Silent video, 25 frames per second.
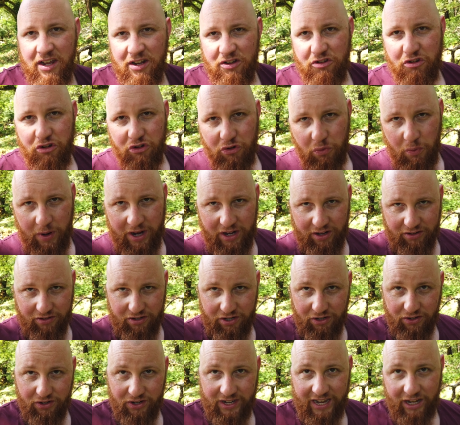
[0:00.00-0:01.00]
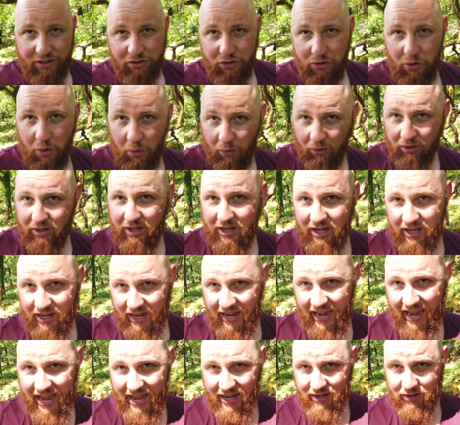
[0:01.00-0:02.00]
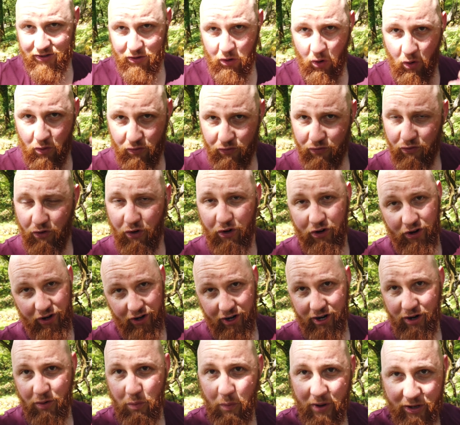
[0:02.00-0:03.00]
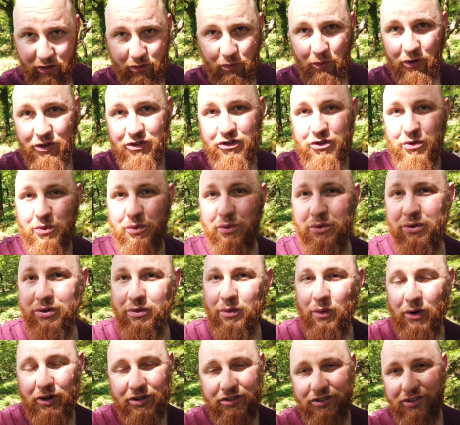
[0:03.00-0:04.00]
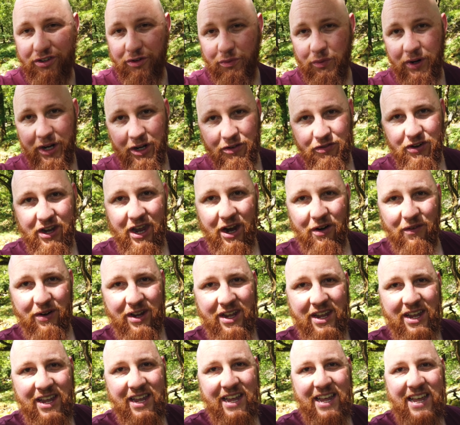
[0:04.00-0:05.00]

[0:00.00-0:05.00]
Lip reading: Just wait until you get to Cork and go further westwards towards the Ring of Kerry.